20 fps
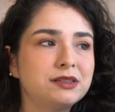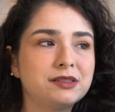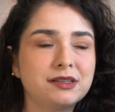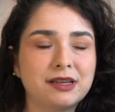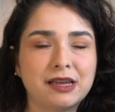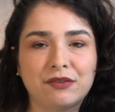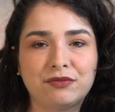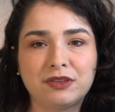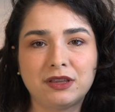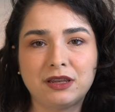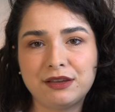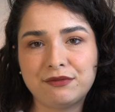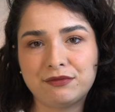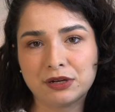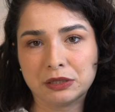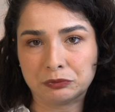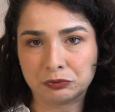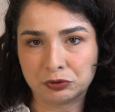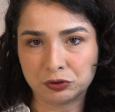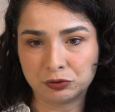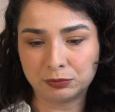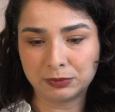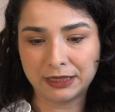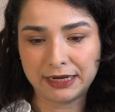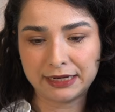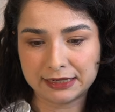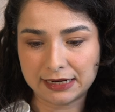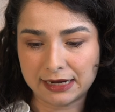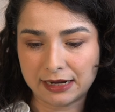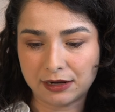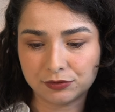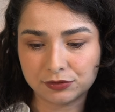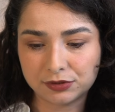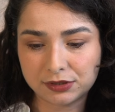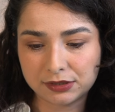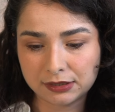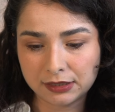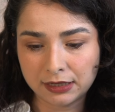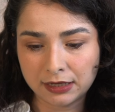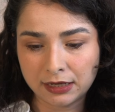to have the living room laid
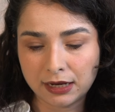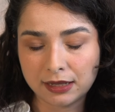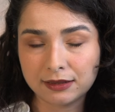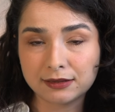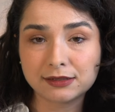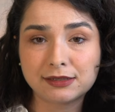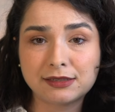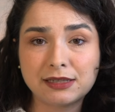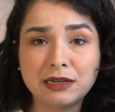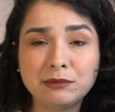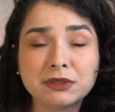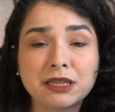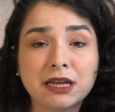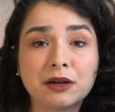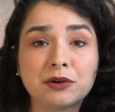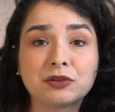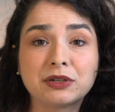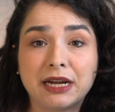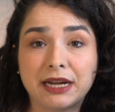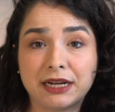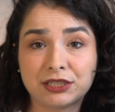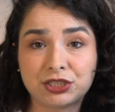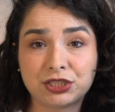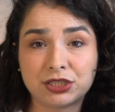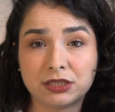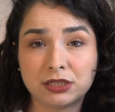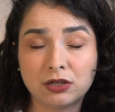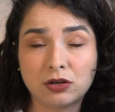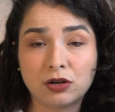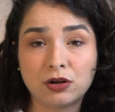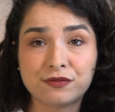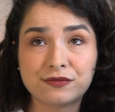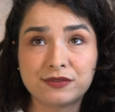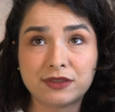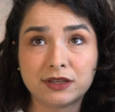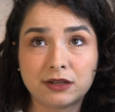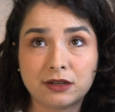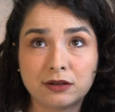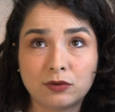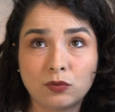out in the same direction of
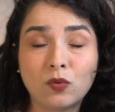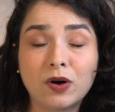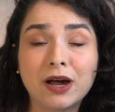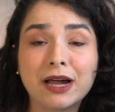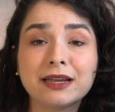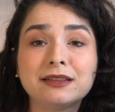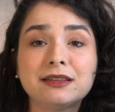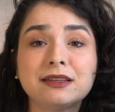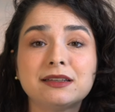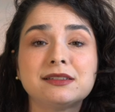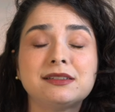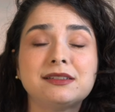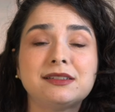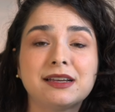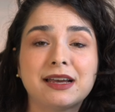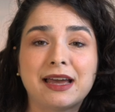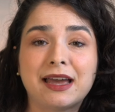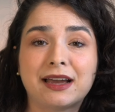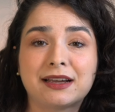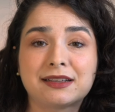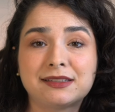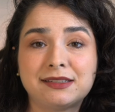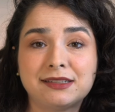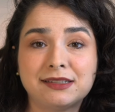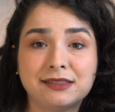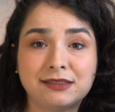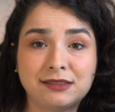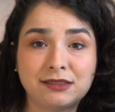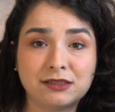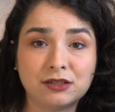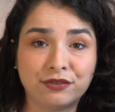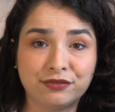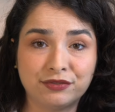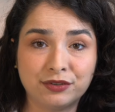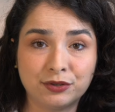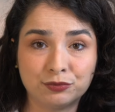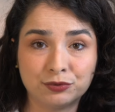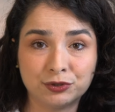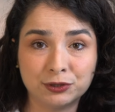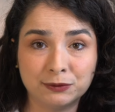the widest axis of
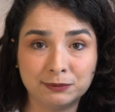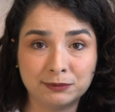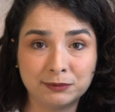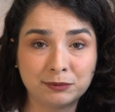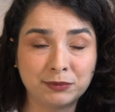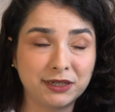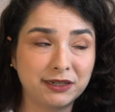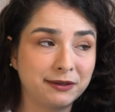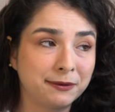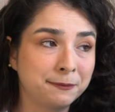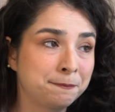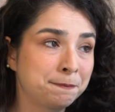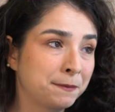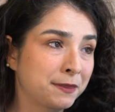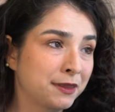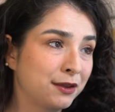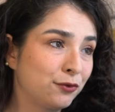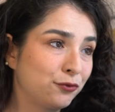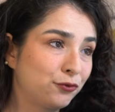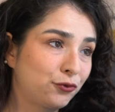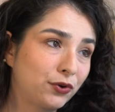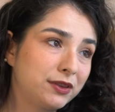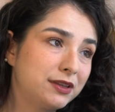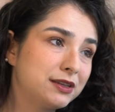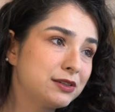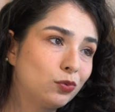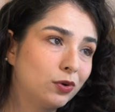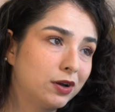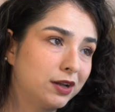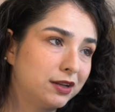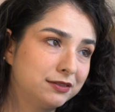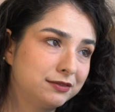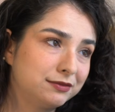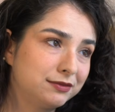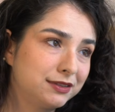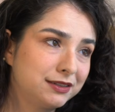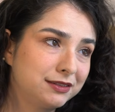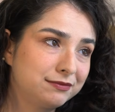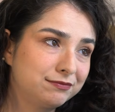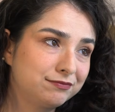the room, but for this
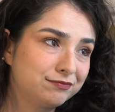one,